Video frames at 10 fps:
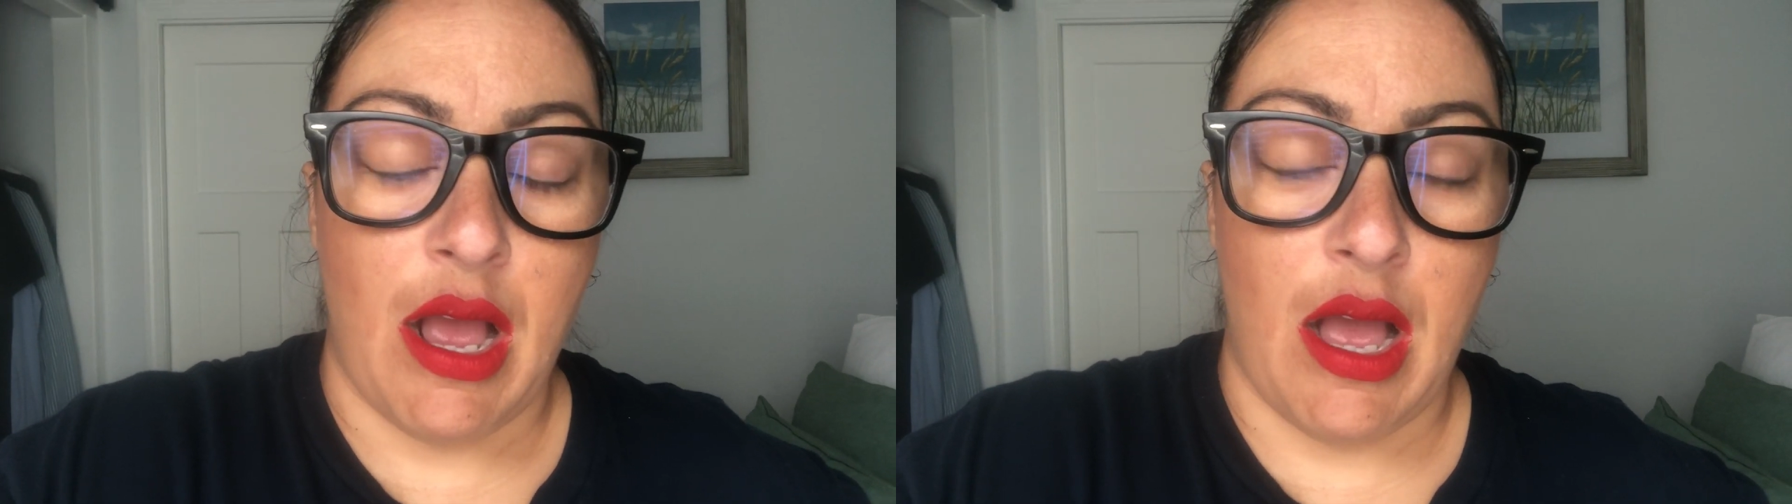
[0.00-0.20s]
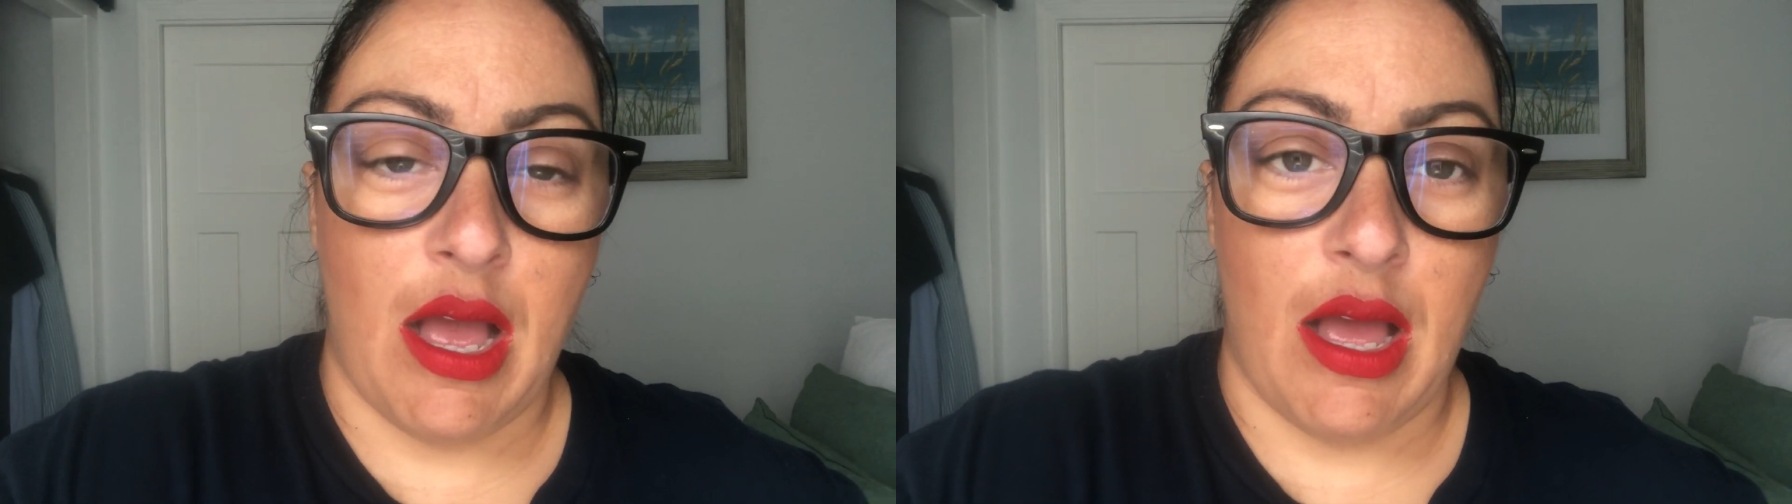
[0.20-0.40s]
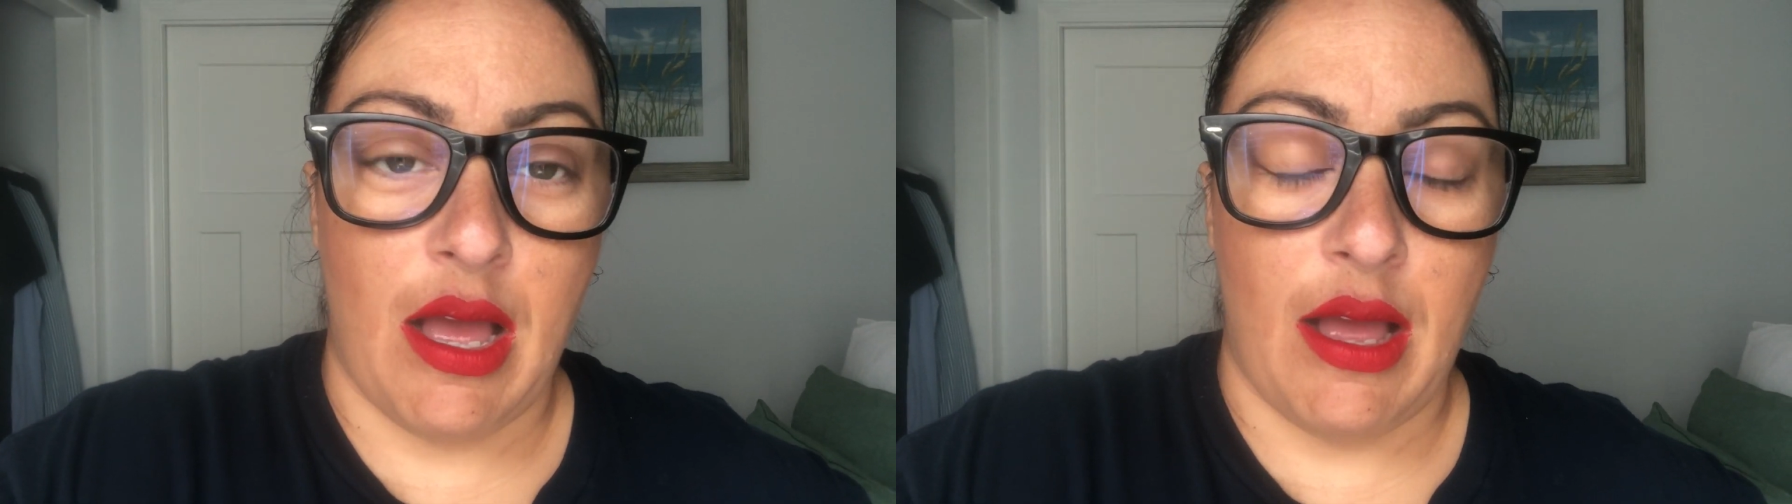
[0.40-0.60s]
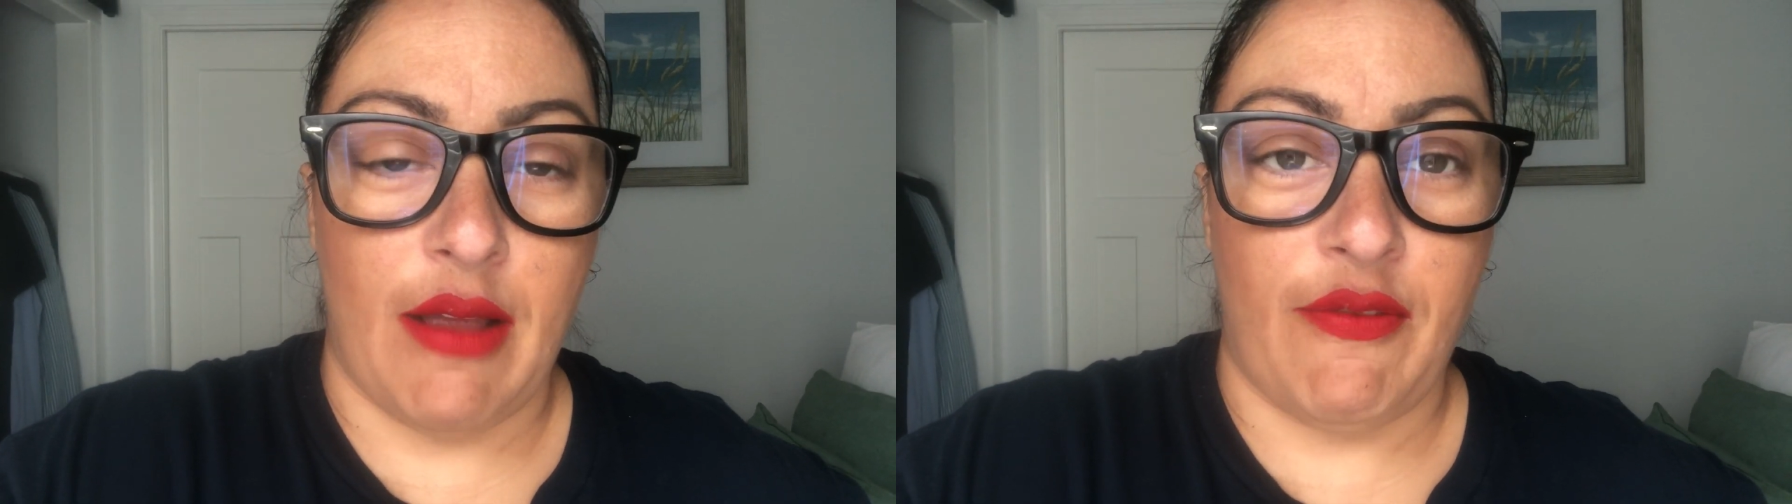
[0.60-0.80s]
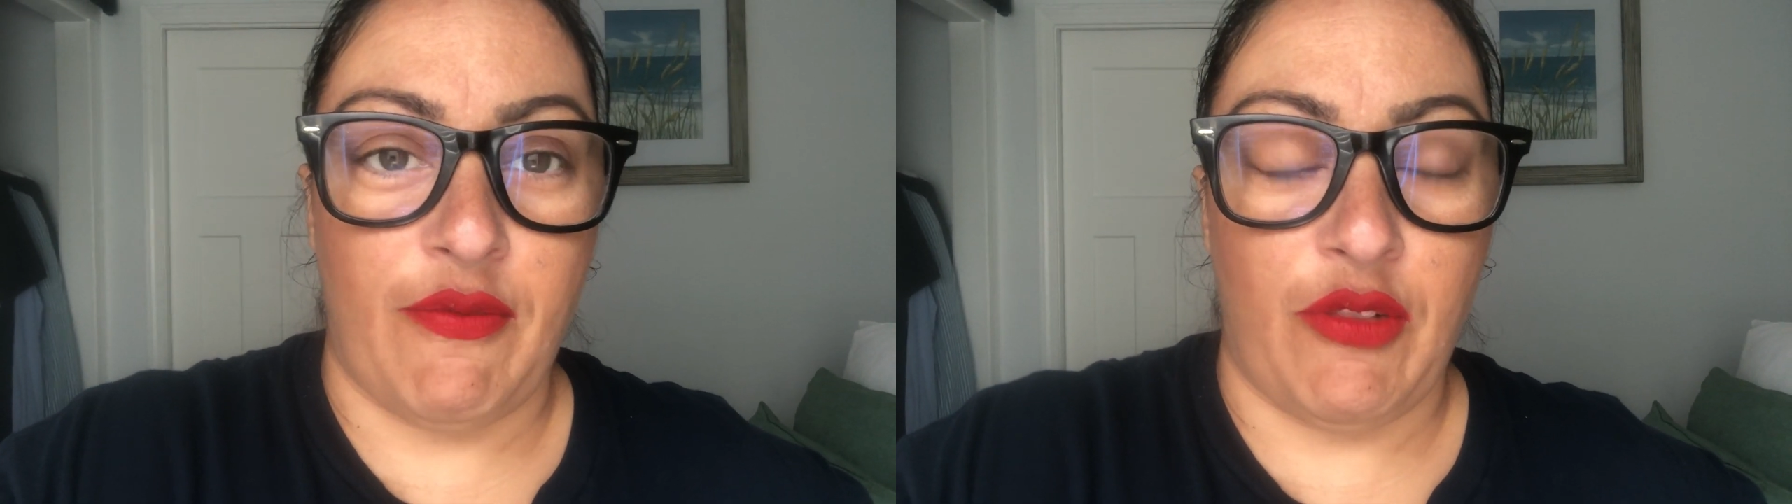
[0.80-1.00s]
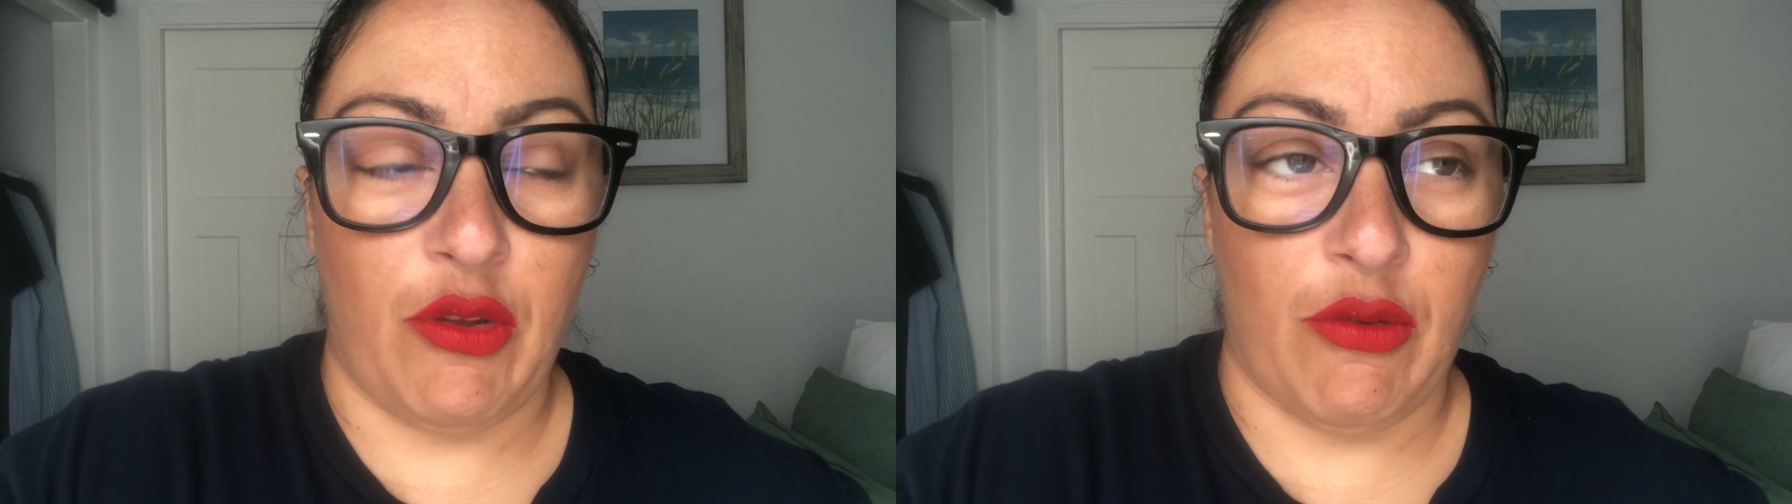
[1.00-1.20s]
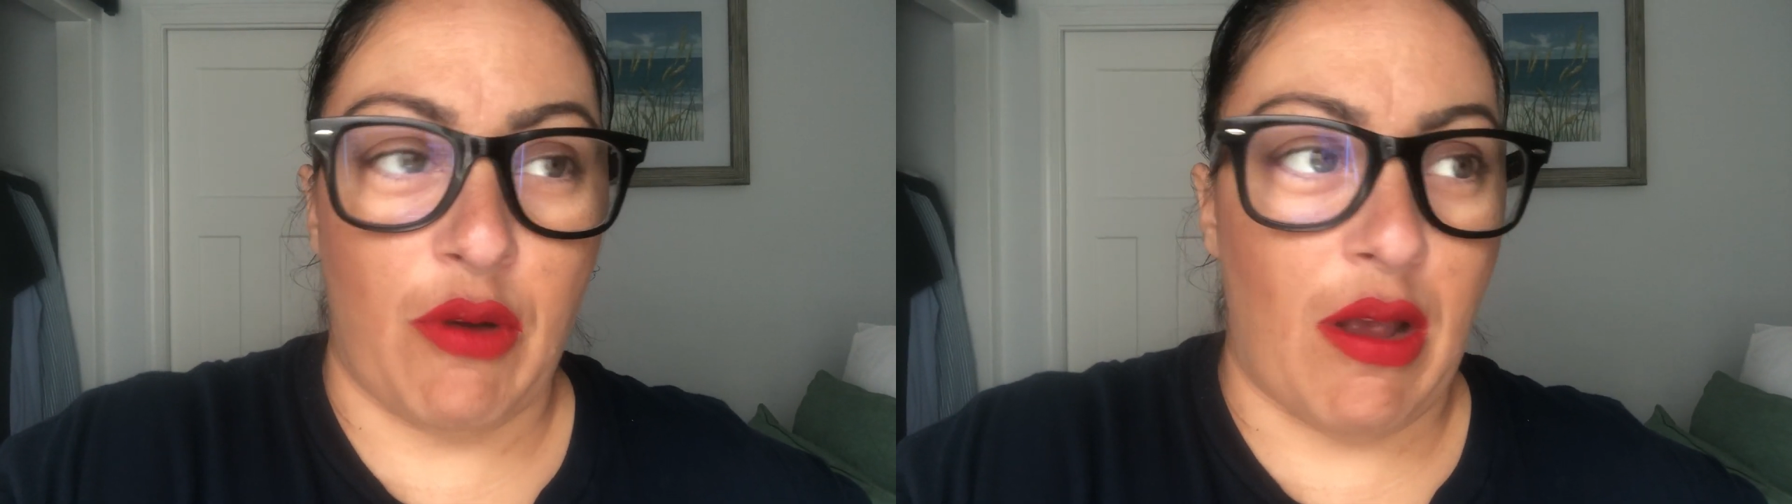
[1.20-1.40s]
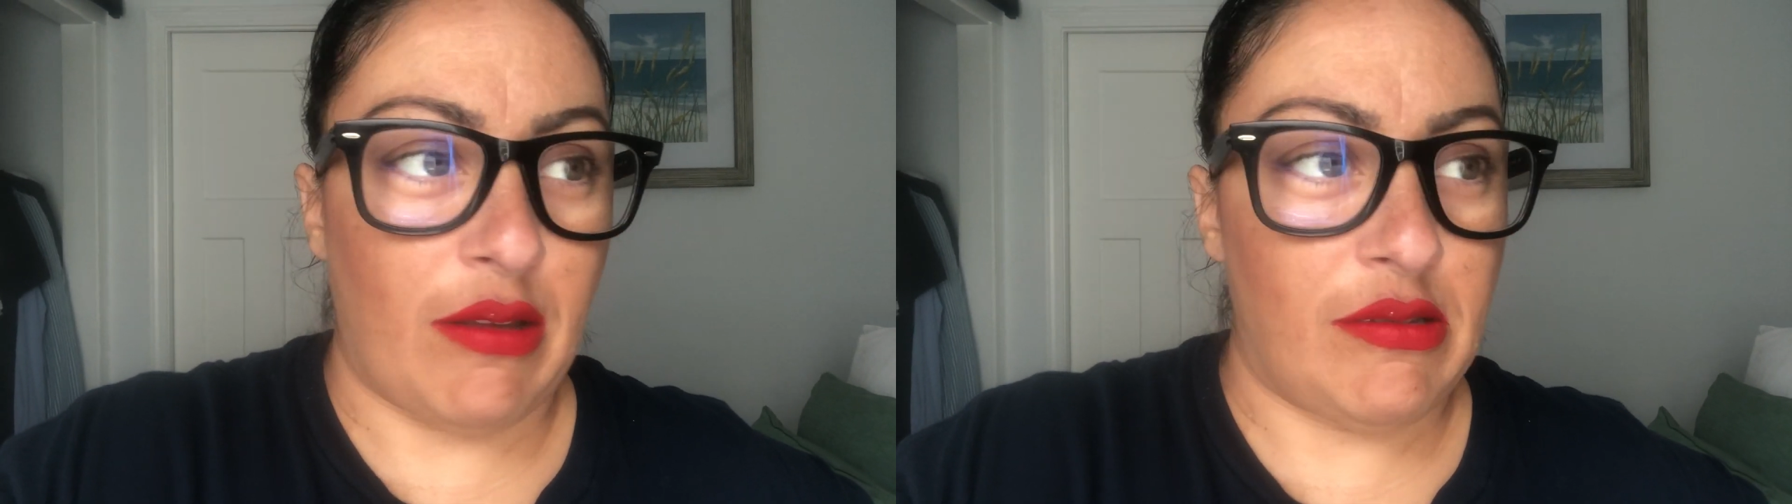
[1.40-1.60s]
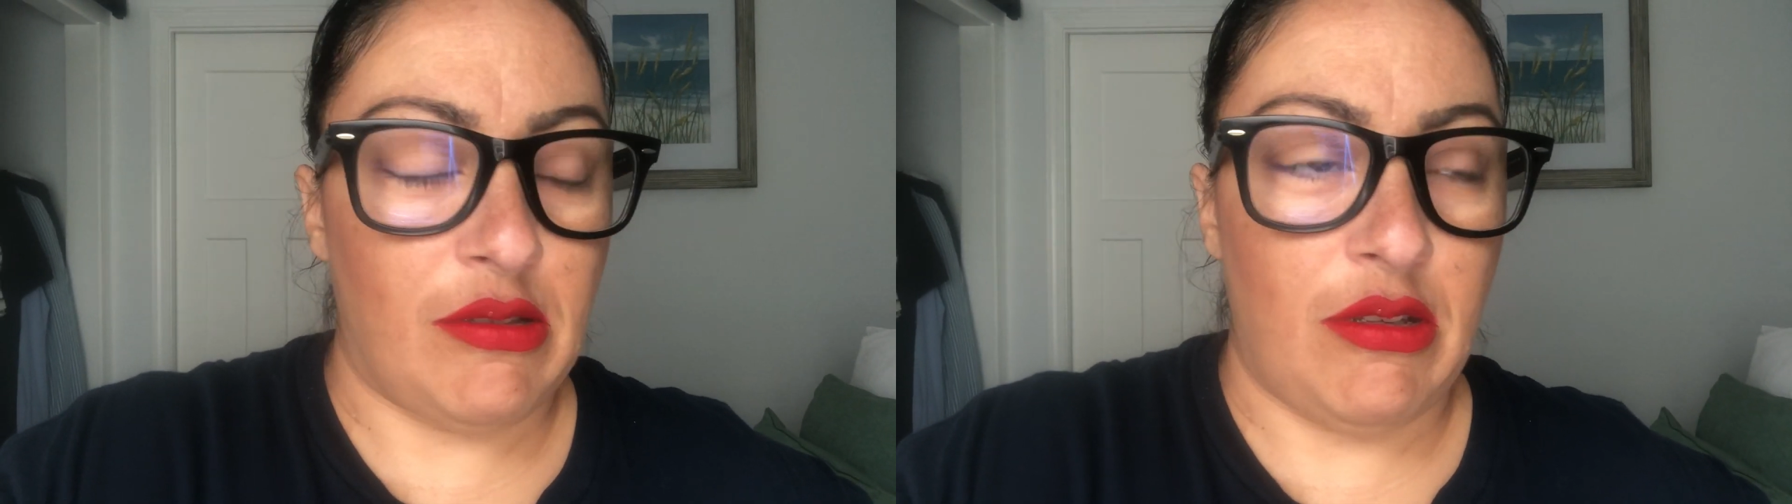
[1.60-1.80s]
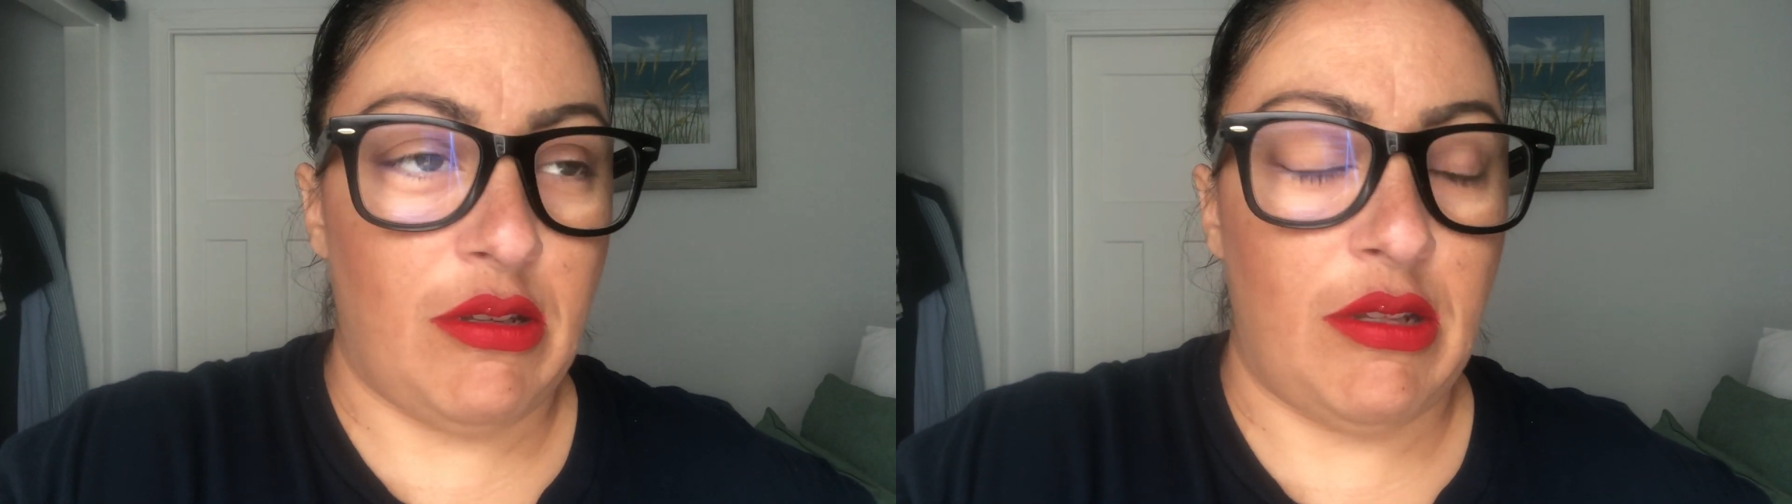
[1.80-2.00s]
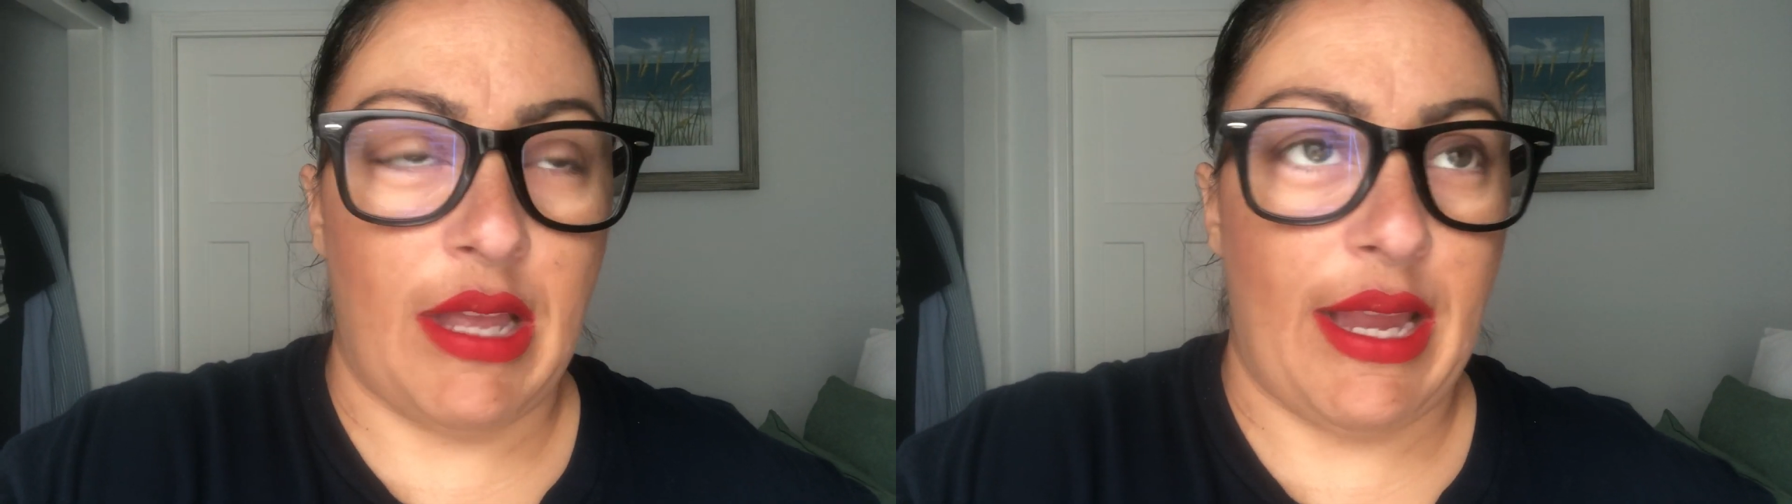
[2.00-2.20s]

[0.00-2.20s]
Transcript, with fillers: uh, fluoroxyl,